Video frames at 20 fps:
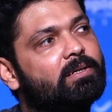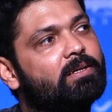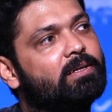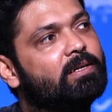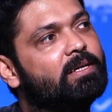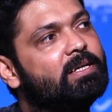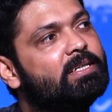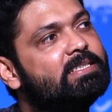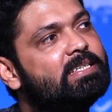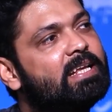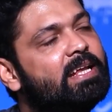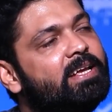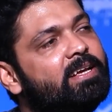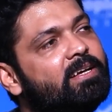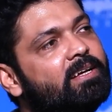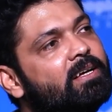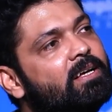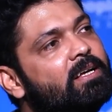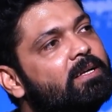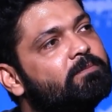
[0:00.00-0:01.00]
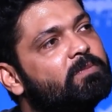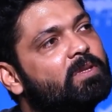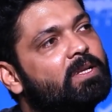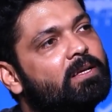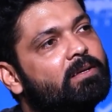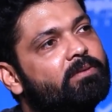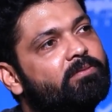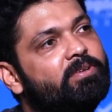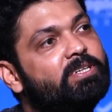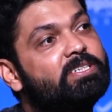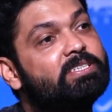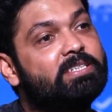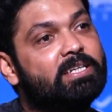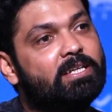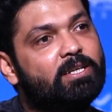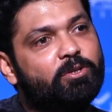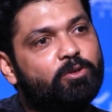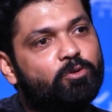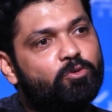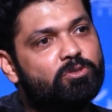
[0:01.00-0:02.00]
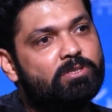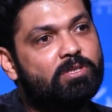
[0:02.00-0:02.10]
it's like we still use the